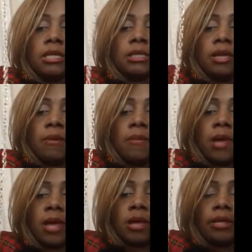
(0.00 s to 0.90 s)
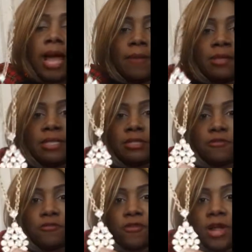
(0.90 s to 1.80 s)
some diamonds in the
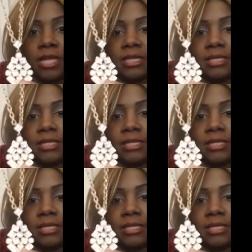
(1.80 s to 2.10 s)
front.